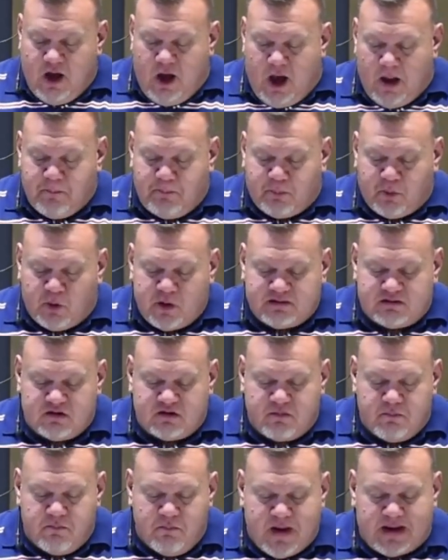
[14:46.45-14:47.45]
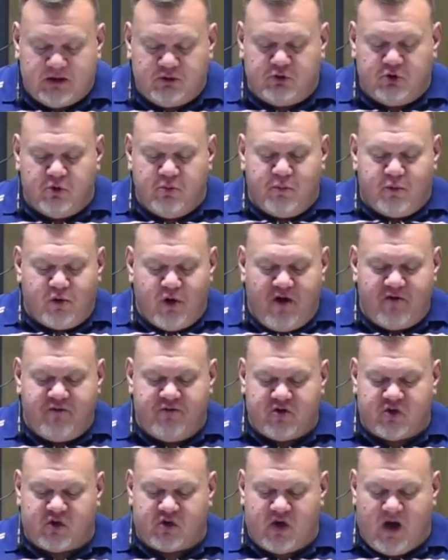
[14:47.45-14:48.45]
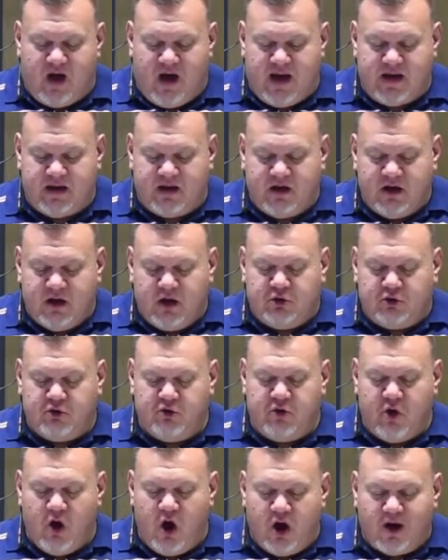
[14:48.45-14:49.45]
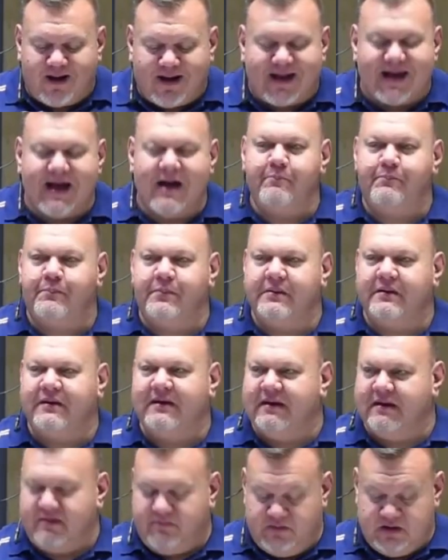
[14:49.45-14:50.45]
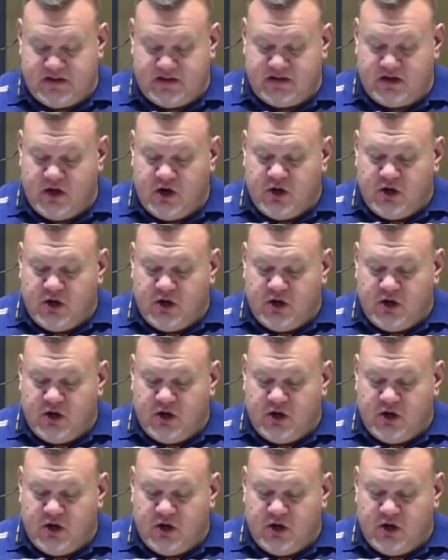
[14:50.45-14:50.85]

appointed men to prophesy to the accompaniment